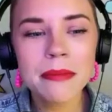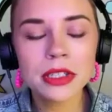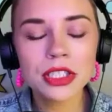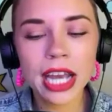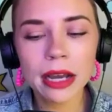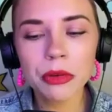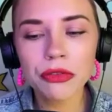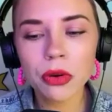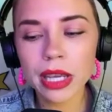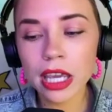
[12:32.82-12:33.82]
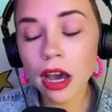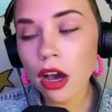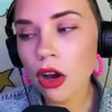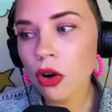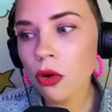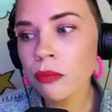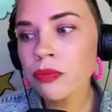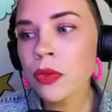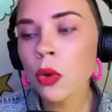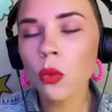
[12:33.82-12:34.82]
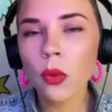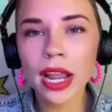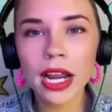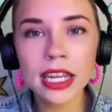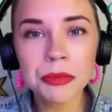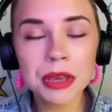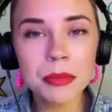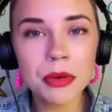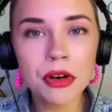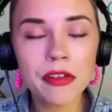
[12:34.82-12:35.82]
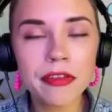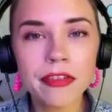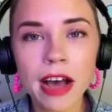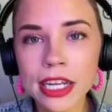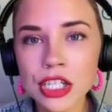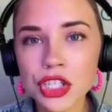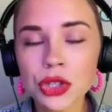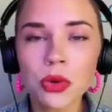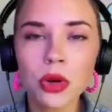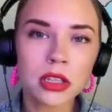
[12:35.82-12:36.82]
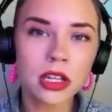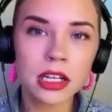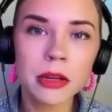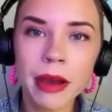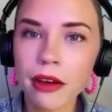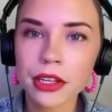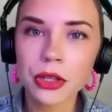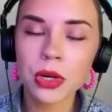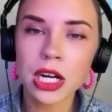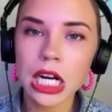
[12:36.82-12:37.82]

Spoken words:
Jack, before we go, where can people find you or learn about your